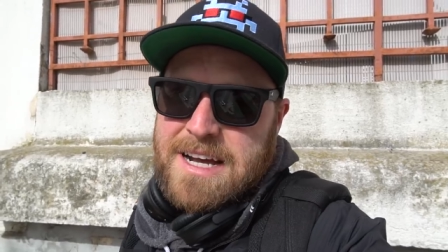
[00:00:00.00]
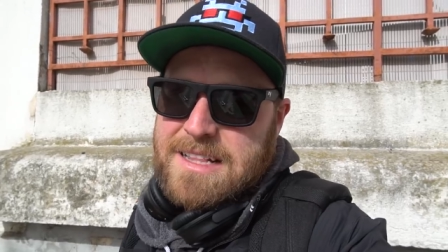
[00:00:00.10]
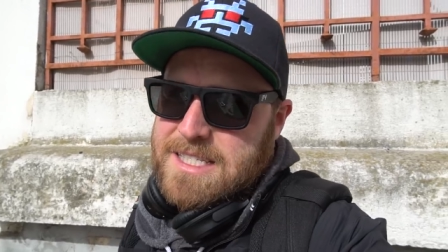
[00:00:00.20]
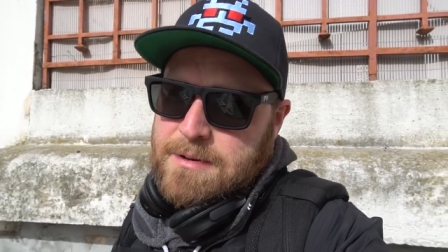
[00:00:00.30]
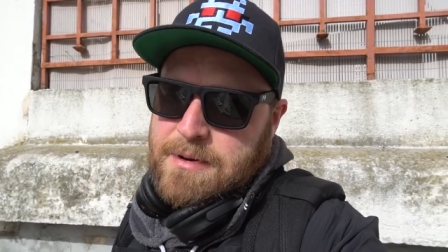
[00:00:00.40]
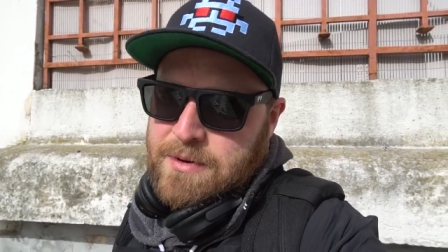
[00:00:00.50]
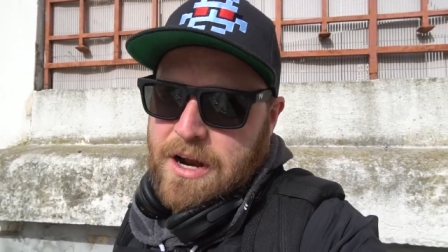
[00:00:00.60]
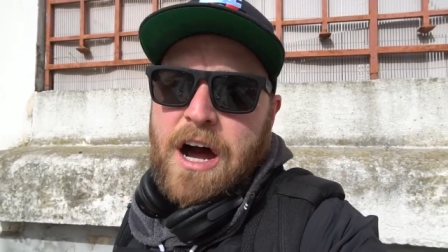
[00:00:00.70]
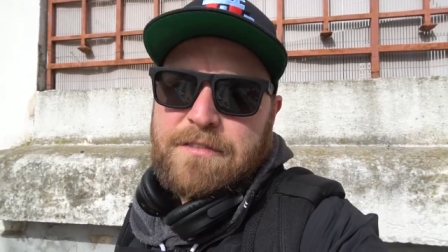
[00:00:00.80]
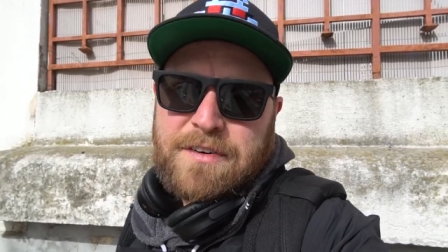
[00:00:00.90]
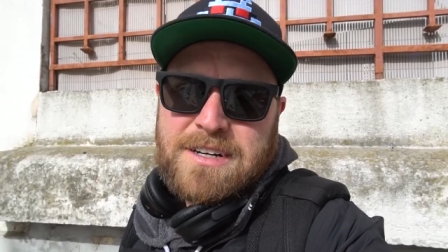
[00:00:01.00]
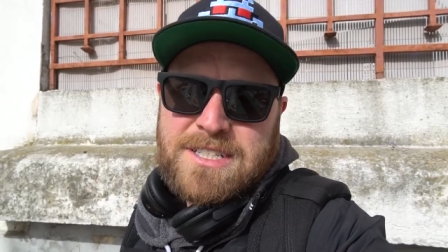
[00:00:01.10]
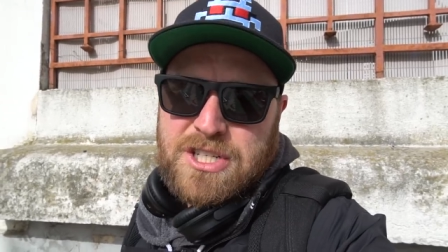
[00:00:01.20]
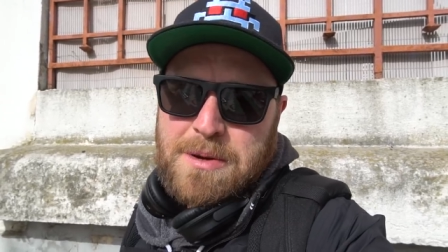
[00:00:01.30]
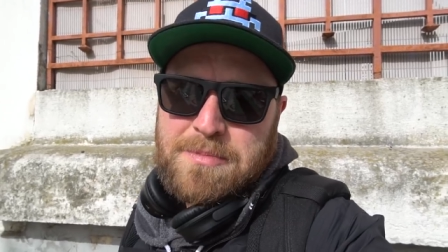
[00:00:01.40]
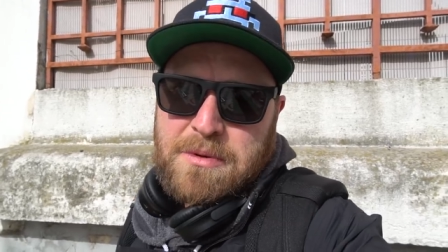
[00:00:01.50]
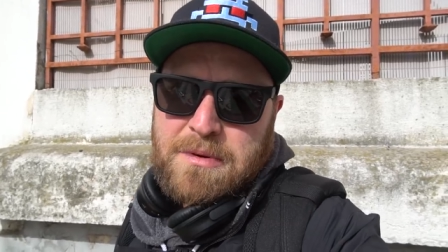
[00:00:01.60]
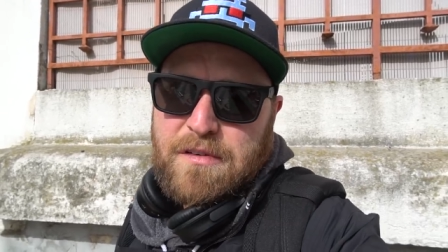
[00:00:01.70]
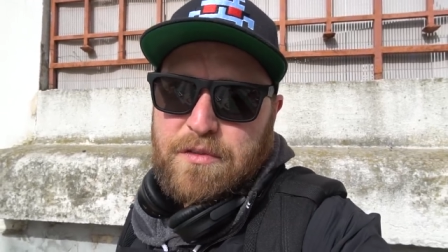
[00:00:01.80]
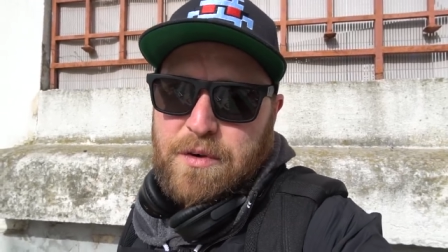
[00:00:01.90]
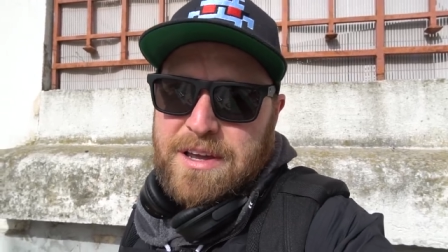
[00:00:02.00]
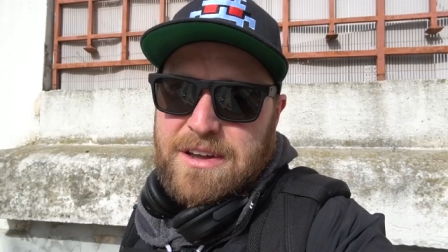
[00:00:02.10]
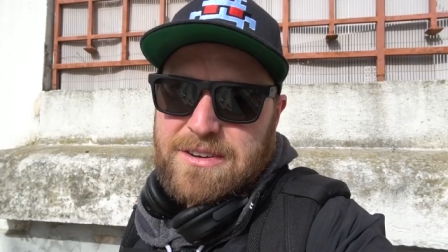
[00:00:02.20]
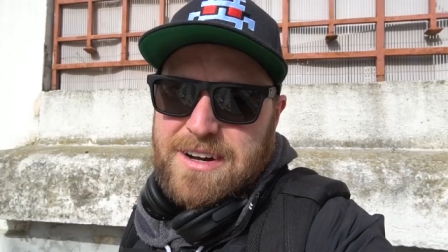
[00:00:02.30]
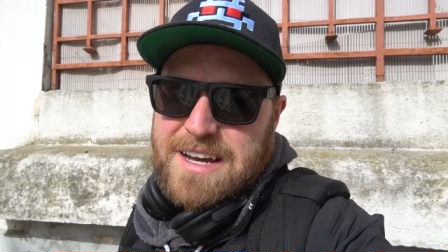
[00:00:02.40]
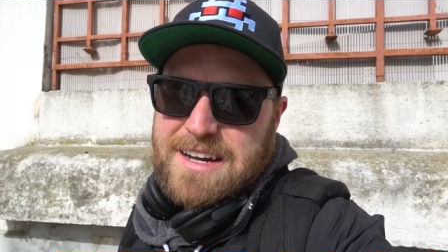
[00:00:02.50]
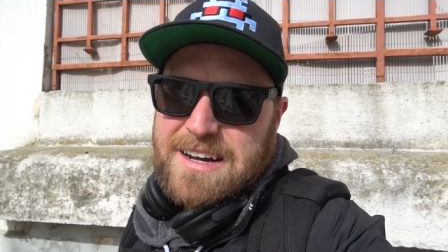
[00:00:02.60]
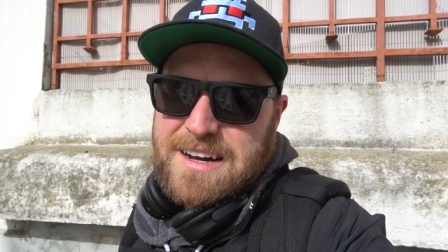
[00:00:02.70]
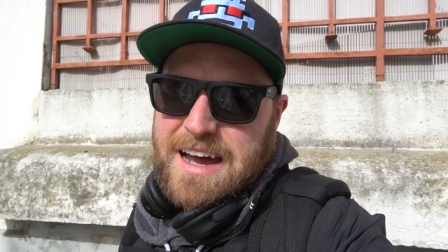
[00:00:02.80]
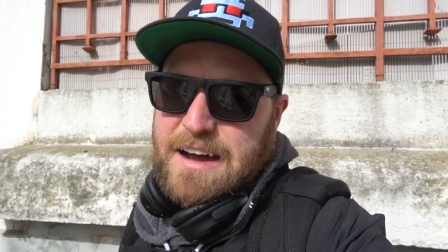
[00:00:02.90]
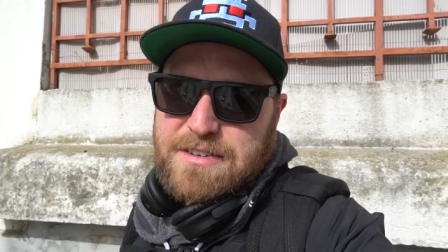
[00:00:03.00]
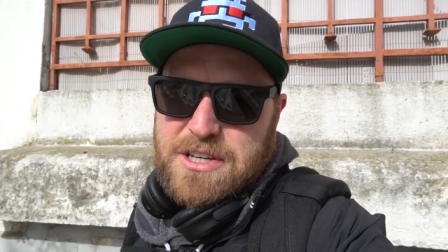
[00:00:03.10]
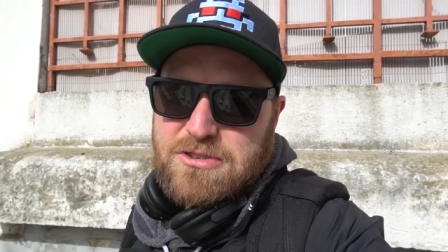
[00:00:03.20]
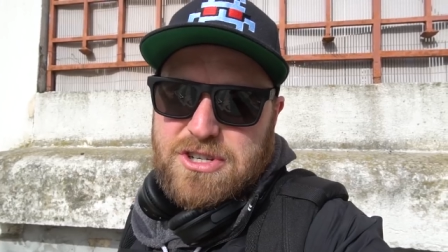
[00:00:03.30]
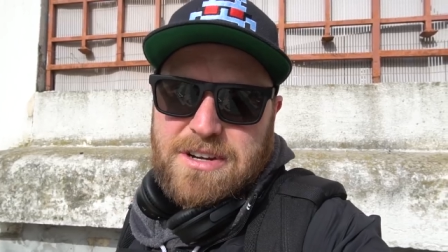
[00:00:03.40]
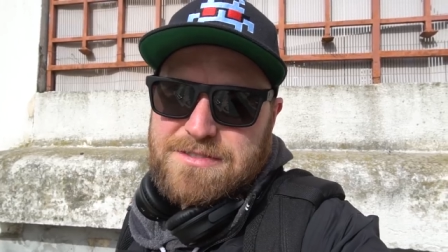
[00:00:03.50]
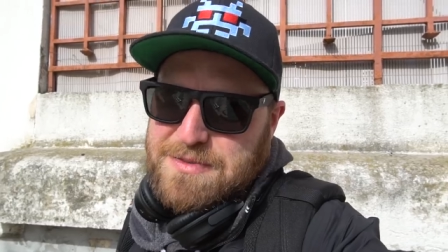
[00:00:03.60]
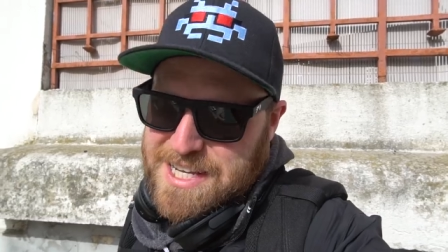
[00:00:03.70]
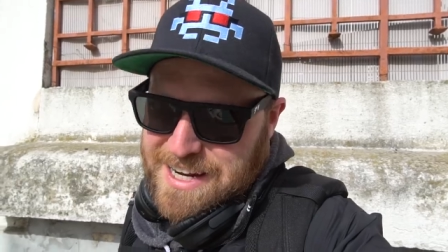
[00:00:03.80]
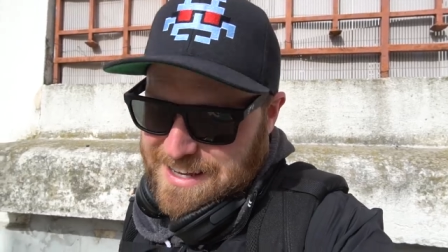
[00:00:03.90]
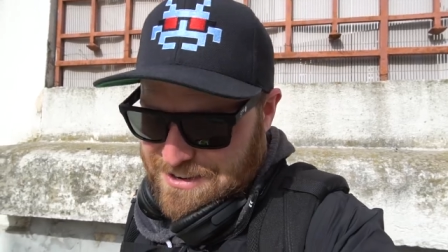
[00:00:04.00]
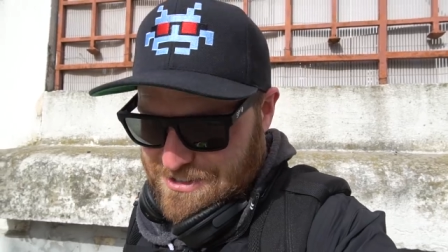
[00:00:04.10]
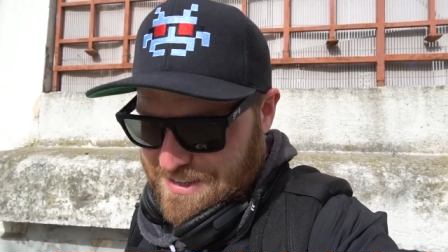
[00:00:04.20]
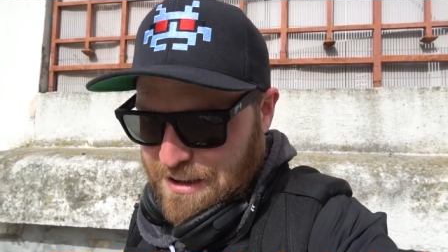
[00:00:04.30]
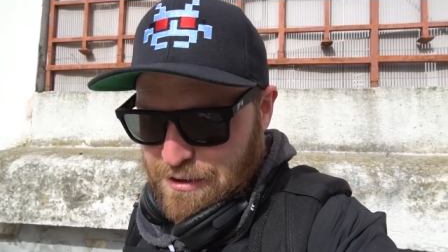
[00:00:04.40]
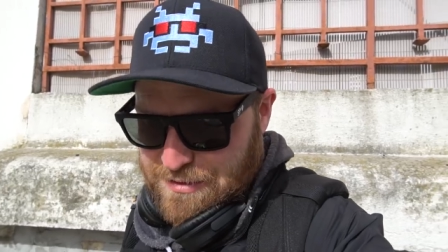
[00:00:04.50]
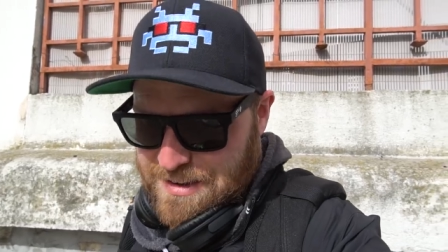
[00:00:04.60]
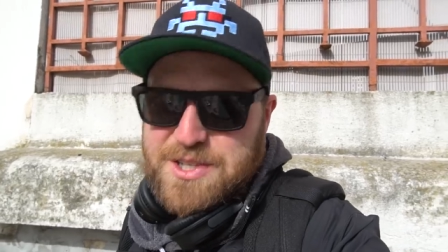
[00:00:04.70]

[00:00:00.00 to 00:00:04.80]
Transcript: that somebody would offer to jump in the river for you after you should have done it yourself.